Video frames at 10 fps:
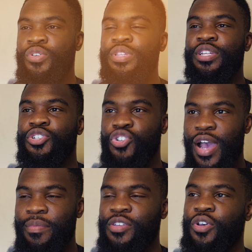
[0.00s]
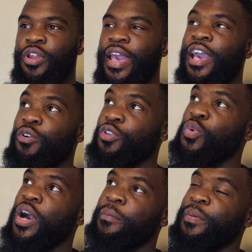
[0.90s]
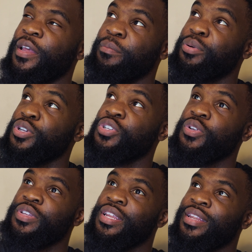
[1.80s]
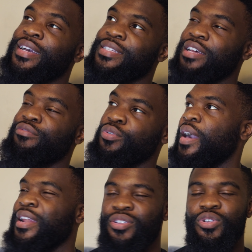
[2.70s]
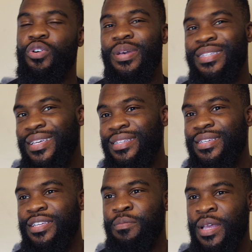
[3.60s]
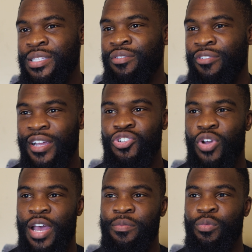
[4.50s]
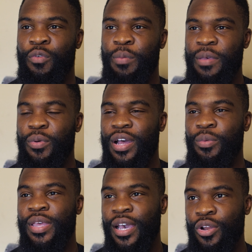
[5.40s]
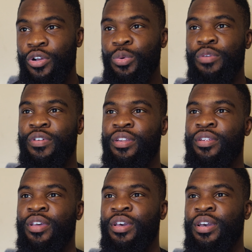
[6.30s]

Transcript: You need a tribe that's gonna hell you up and push you to the next level. And it's not always easy as men to find tribes with people that we get along with and